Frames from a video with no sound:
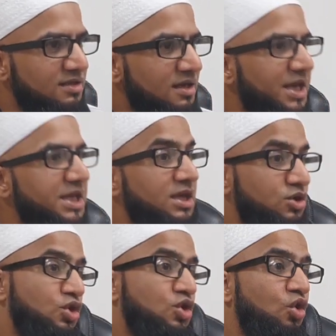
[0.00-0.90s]
And
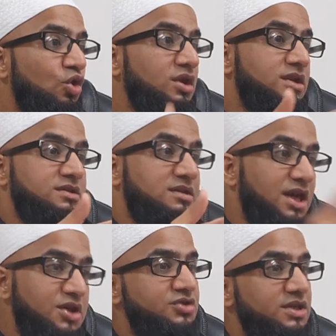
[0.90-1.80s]
you could call it
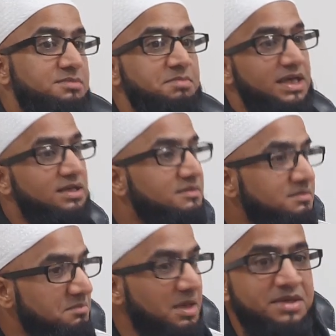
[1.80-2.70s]
interest, but it
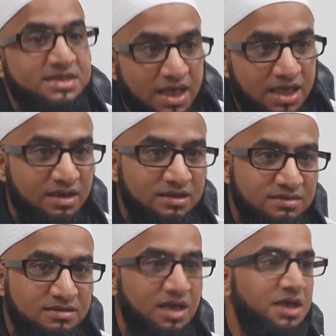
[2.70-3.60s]
may be sale.
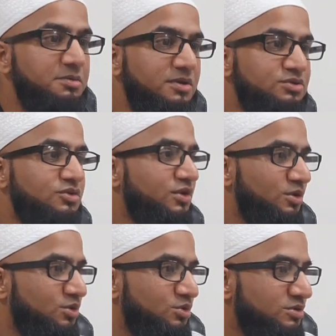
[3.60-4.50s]
Al-ibratu fil
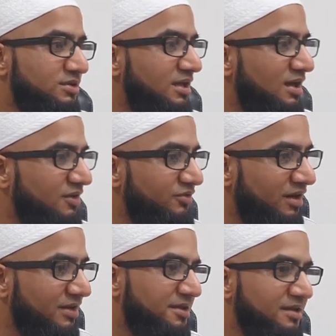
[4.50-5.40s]
uqud bil
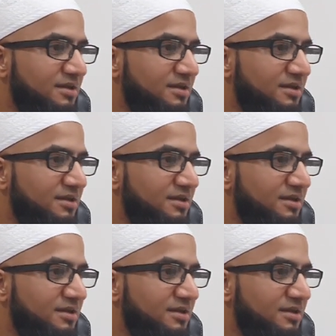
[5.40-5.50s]
alfaz.